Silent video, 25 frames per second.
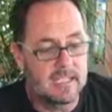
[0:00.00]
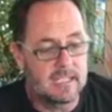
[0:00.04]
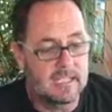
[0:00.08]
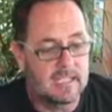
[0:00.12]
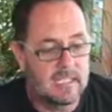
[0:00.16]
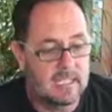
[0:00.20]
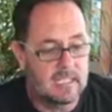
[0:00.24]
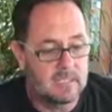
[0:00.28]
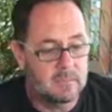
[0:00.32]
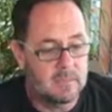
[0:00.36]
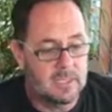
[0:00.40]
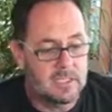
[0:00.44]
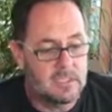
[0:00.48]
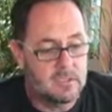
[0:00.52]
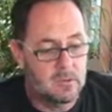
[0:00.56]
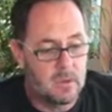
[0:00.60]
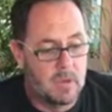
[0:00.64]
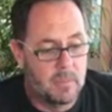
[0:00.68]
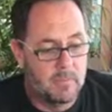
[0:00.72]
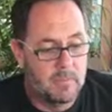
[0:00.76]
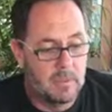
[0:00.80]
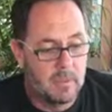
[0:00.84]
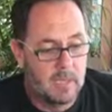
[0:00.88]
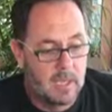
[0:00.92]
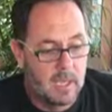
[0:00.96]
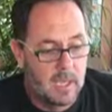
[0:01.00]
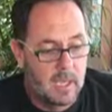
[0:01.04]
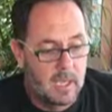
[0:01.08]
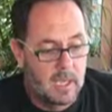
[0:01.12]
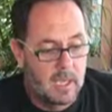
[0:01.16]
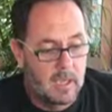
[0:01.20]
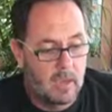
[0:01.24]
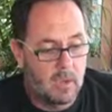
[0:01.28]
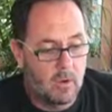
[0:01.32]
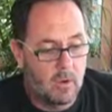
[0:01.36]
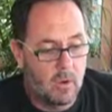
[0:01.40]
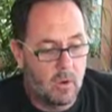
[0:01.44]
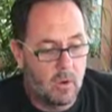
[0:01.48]
Keetmanshoop
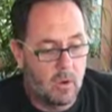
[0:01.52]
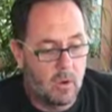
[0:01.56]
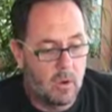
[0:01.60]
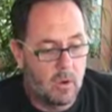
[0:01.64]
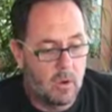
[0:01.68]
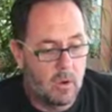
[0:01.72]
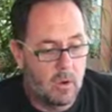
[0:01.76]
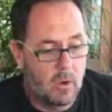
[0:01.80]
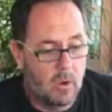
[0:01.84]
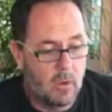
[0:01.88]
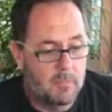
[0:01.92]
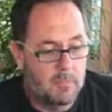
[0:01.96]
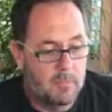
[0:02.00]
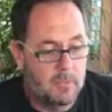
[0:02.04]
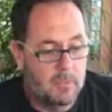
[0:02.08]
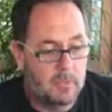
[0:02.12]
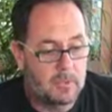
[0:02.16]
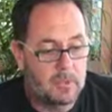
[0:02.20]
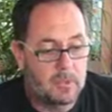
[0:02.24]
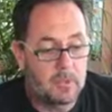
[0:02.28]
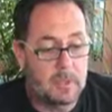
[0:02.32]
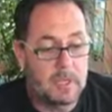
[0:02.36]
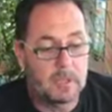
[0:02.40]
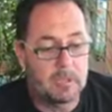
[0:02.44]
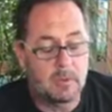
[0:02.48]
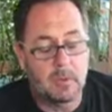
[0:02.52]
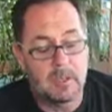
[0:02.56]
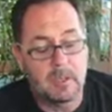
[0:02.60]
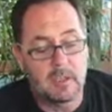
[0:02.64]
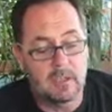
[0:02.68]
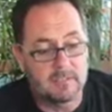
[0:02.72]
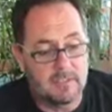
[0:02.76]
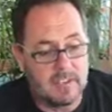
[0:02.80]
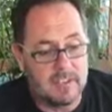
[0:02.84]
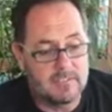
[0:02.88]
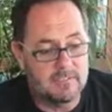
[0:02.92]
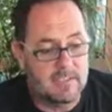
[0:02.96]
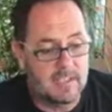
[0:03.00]
op 22-35
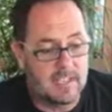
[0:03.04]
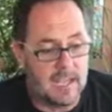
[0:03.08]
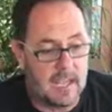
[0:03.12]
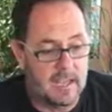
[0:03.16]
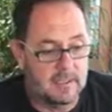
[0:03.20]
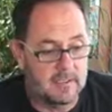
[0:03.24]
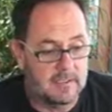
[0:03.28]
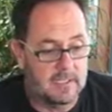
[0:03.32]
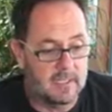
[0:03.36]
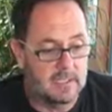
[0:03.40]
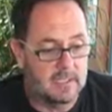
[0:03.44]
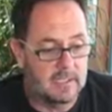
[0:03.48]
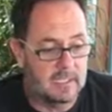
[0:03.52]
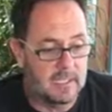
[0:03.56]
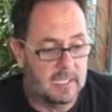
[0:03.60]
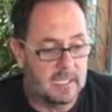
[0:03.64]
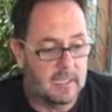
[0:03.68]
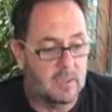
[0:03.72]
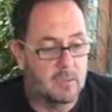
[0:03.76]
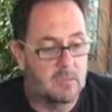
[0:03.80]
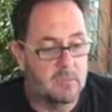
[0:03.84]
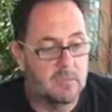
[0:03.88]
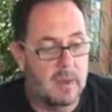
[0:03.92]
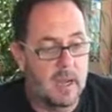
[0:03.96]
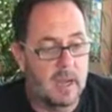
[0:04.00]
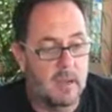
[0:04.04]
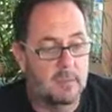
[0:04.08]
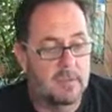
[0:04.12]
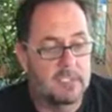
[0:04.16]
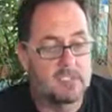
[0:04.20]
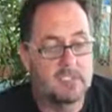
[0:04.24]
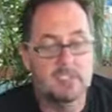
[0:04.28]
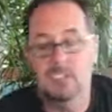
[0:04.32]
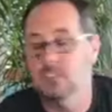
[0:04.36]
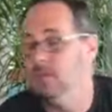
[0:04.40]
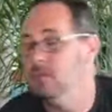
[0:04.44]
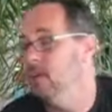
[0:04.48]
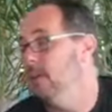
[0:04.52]
en
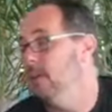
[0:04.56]
Gobabis 20-29.